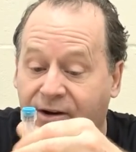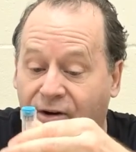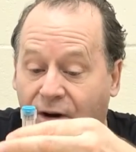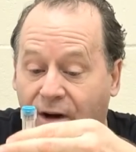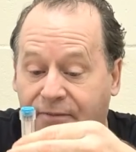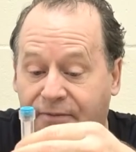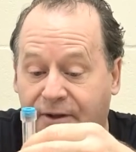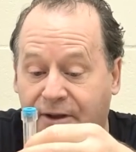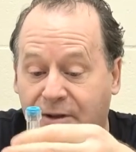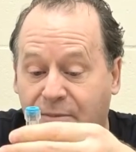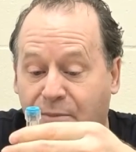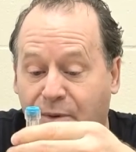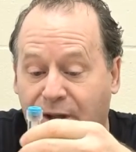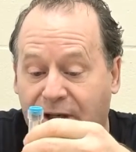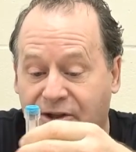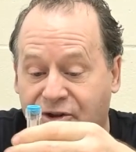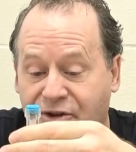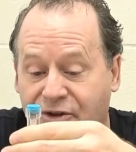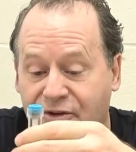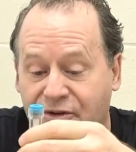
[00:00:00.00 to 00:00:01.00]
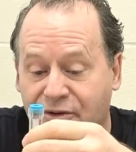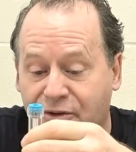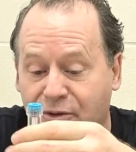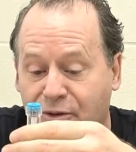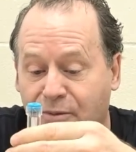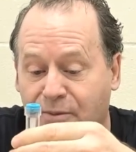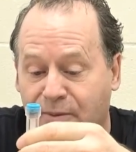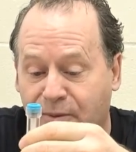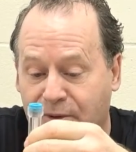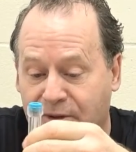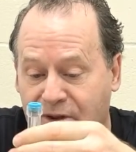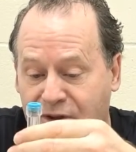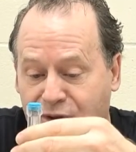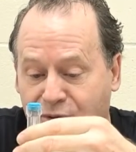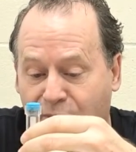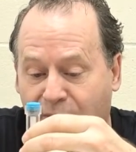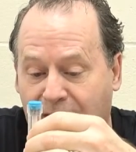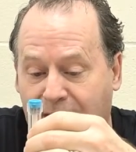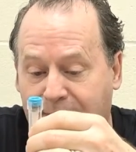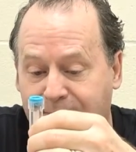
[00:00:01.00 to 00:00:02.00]
off the compression tube with the
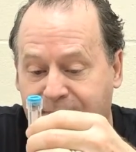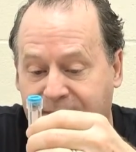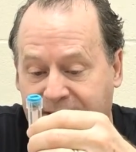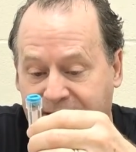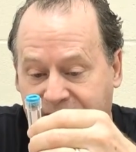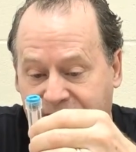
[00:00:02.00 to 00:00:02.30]
swab